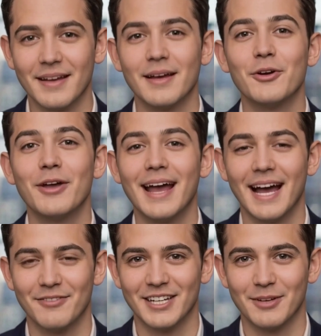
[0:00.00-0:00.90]
Do they
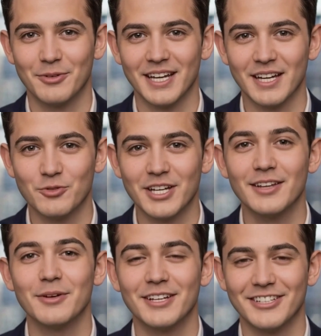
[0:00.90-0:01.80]
have API rate
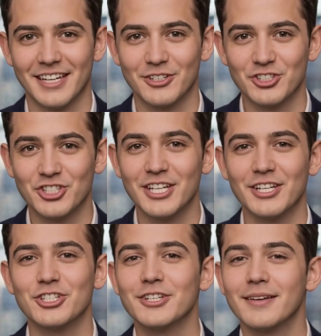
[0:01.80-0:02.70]
limits that could
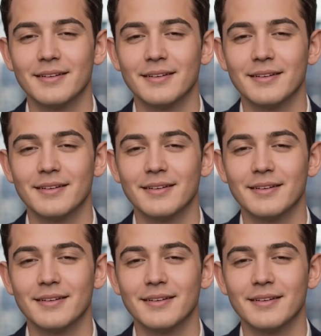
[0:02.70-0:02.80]
change?